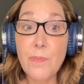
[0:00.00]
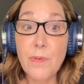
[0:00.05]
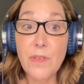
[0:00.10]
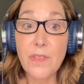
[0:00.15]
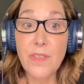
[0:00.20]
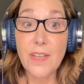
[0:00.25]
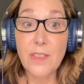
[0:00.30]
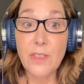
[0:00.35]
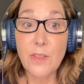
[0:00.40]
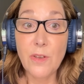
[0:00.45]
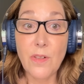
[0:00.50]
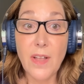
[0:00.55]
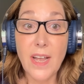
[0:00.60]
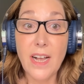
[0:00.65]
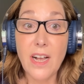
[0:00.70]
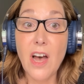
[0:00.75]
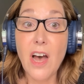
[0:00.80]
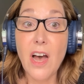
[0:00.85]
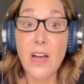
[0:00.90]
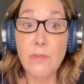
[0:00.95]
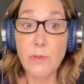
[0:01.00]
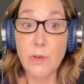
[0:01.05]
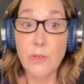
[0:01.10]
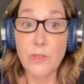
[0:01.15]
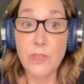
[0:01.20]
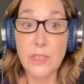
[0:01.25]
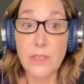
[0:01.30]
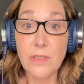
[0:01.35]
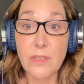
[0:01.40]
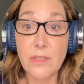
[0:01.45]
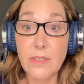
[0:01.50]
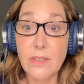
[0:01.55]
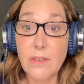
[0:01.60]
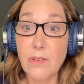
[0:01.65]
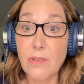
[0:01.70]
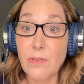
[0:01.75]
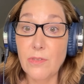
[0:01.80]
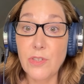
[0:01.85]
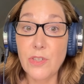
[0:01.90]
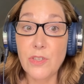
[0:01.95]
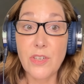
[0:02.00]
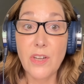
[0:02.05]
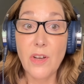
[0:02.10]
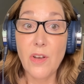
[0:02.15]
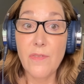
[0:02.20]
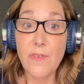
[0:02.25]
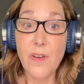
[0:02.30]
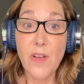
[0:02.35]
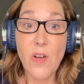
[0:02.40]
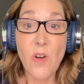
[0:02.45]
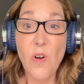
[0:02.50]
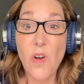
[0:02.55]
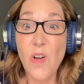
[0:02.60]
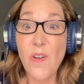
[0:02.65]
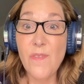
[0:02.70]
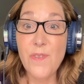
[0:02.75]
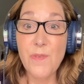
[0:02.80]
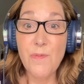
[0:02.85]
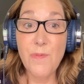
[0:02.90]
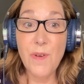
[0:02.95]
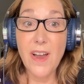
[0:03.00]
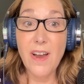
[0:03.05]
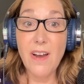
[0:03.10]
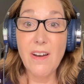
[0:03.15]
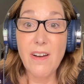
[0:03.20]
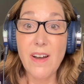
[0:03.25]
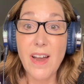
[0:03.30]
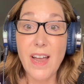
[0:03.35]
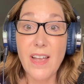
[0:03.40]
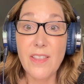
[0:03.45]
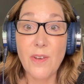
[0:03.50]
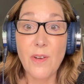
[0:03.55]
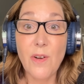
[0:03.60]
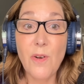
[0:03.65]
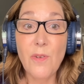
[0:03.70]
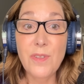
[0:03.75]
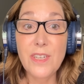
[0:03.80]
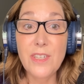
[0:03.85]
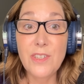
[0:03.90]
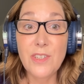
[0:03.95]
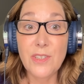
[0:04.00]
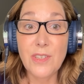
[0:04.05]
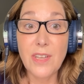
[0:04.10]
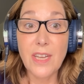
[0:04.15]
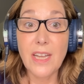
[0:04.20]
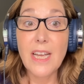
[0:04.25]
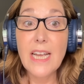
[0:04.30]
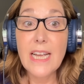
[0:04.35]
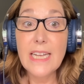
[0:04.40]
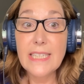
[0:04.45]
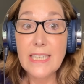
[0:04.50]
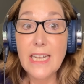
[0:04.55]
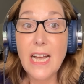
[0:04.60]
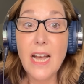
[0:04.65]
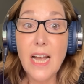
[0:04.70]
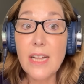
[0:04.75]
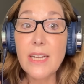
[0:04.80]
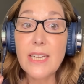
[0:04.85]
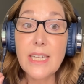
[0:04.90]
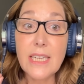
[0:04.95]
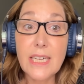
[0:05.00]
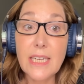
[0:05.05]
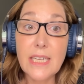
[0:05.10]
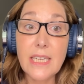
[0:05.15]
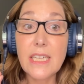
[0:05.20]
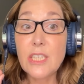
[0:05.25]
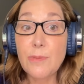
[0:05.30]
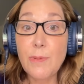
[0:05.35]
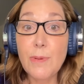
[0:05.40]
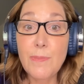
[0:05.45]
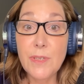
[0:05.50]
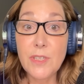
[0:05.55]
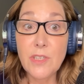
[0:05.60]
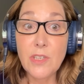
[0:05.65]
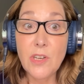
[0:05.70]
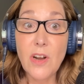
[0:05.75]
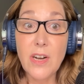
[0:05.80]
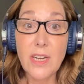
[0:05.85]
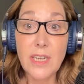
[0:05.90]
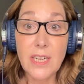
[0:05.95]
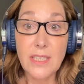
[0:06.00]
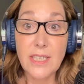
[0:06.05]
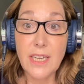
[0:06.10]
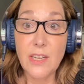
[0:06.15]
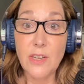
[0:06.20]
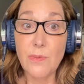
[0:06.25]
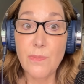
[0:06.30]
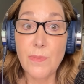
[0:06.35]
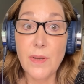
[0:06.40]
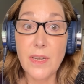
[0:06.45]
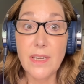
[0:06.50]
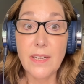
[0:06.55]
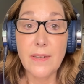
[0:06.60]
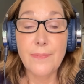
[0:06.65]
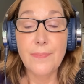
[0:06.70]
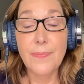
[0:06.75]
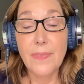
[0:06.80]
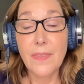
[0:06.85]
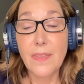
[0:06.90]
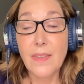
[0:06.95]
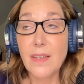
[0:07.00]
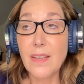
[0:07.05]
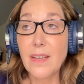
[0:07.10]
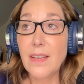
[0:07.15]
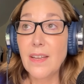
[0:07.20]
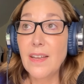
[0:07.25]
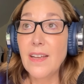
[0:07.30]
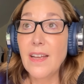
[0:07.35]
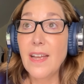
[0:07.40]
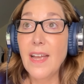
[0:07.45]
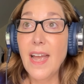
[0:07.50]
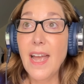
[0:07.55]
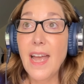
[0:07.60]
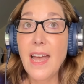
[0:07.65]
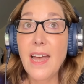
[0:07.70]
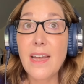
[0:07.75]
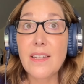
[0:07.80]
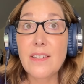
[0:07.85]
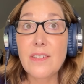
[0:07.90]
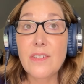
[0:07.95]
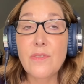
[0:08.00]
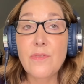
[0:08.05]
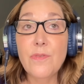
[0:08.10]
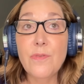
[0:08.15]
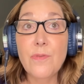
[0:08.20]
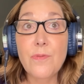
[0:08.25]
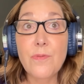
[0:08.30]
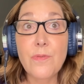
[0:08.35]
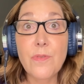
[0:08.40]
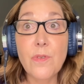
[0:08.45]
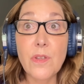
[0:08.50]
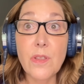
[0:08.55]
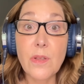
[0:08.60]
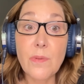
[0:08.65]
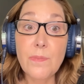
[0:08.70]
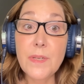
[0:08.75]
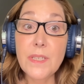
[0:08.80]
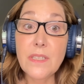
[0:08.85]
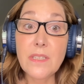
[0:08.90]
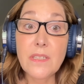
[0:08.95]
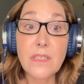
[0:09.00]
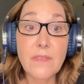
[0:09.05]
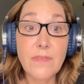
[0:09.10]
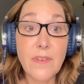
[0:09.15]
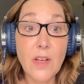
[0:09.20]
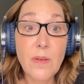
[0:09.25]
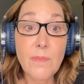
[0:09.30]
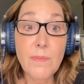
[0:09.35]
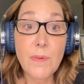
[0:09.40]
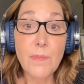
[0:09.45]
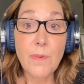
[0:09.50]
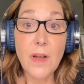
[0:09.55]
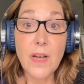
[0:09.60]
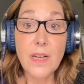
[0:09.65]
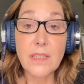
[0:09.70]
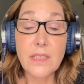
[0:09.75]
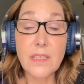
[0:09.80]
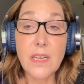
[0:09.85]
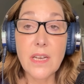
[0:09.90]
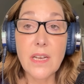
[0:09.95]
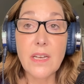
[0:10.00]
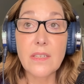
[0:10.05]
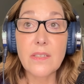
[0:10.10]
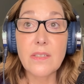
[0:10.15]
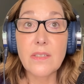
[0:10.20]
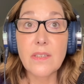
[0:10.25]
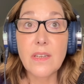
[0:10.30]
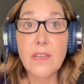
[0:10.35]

think they're like cockroaches. They're just everywhere, and they're only just like, here's my business card. Can I take your money? And for the business development process,